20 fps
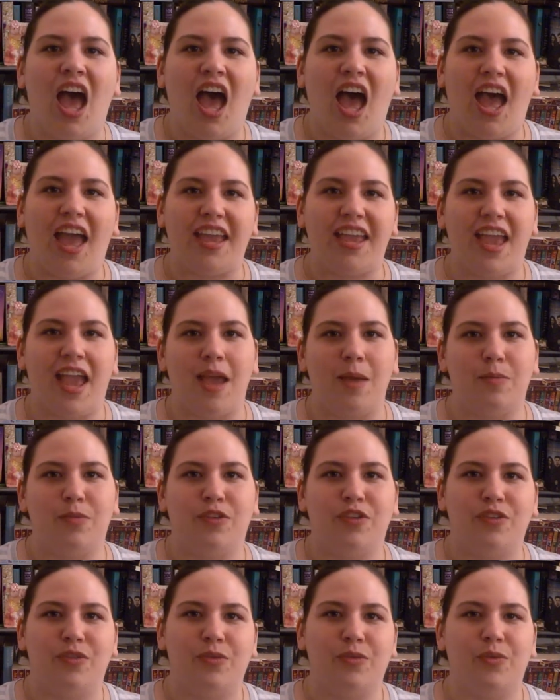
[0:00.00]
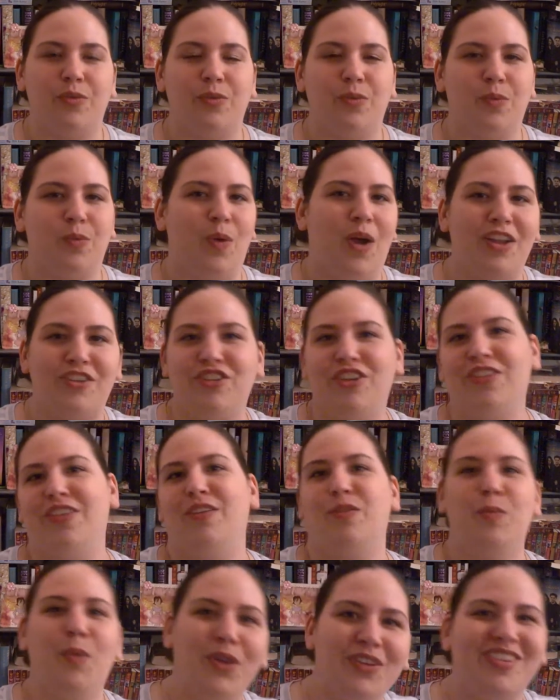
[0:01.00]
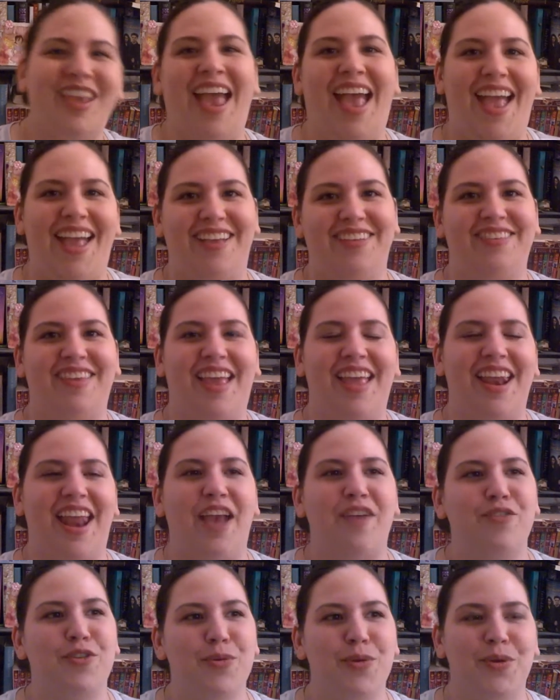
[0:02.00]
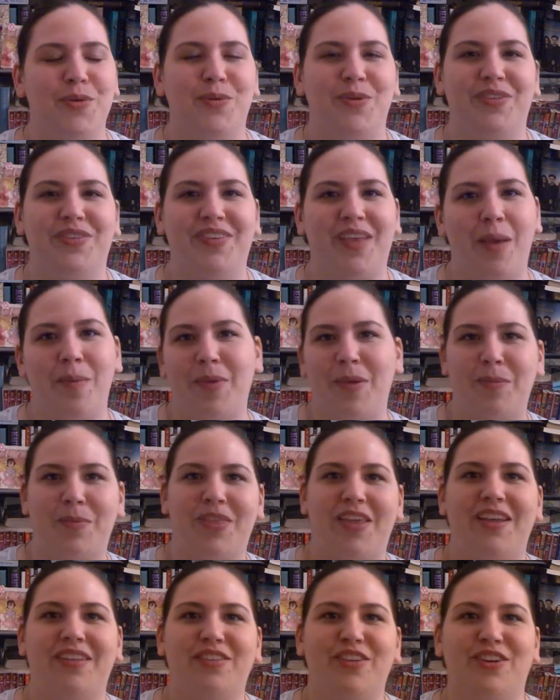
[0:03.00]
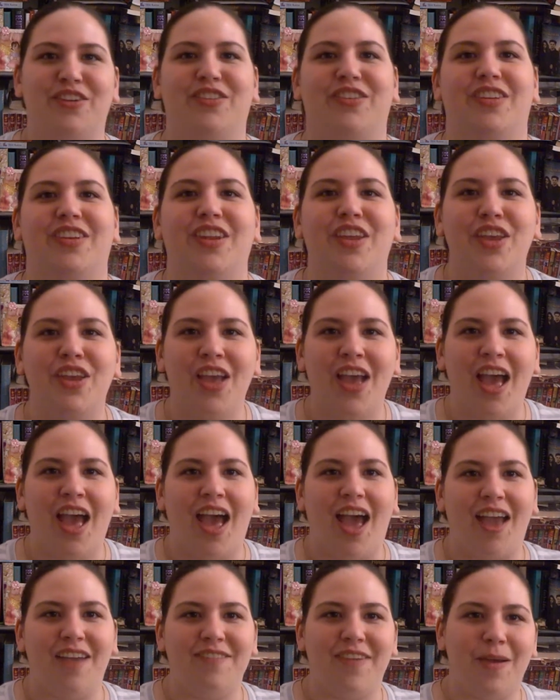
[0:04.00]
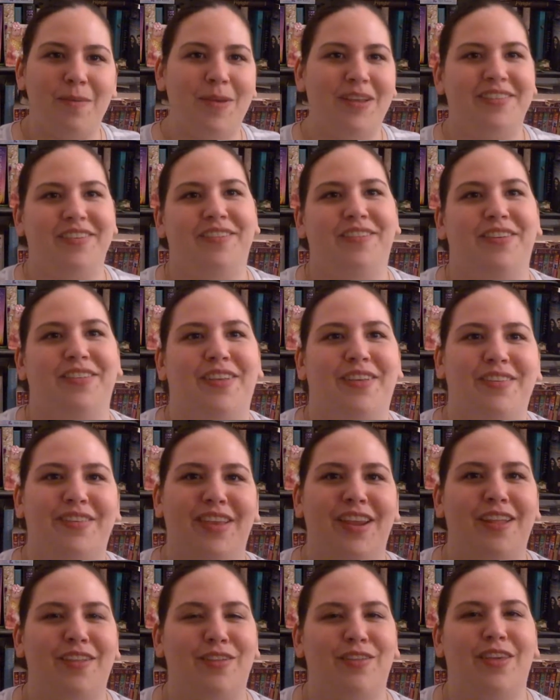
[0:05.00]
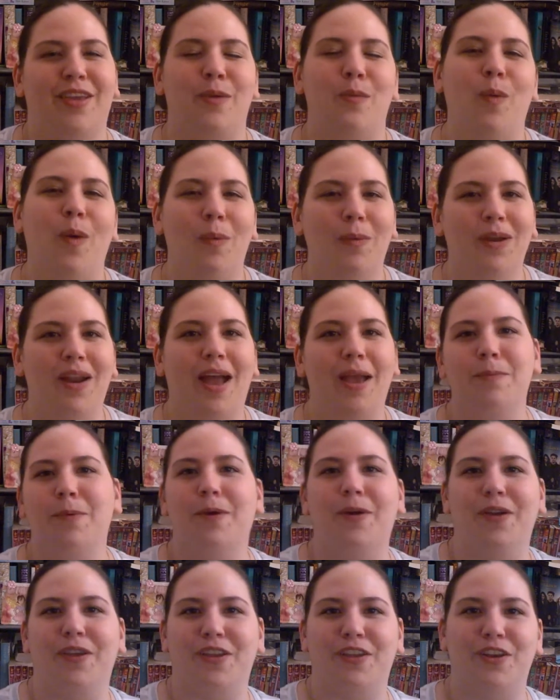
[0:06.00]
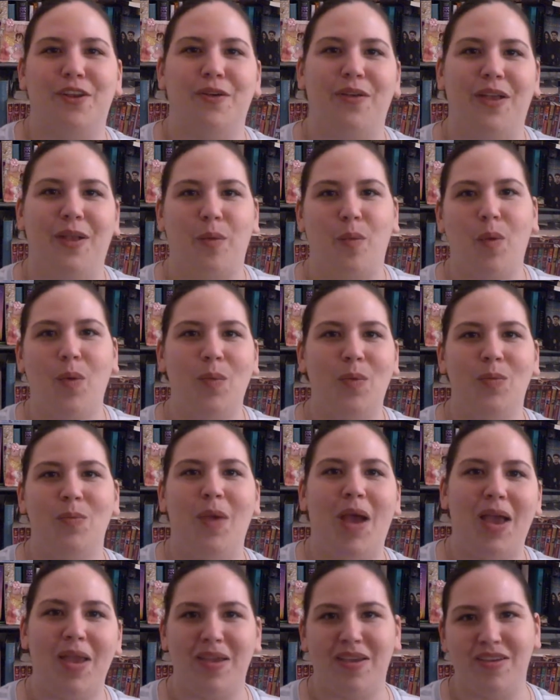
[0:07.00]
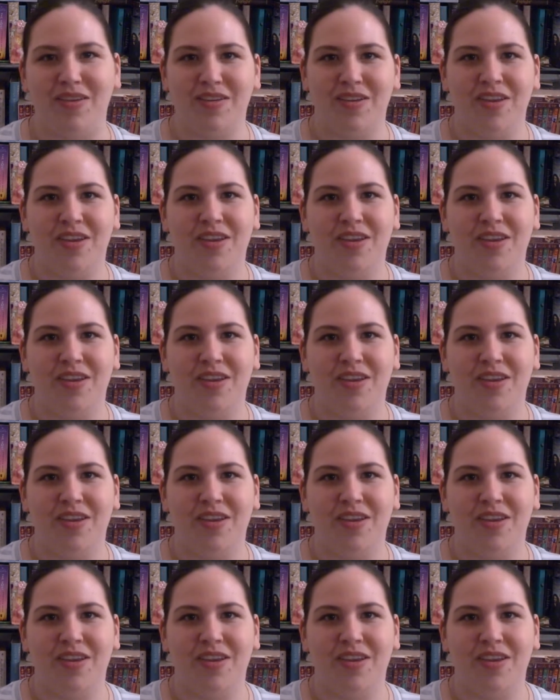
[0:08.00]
I kept watching these book tags and everyone was coming up with answers, and I found myself, as I was saying, I thinking, what would I put? Like, what would my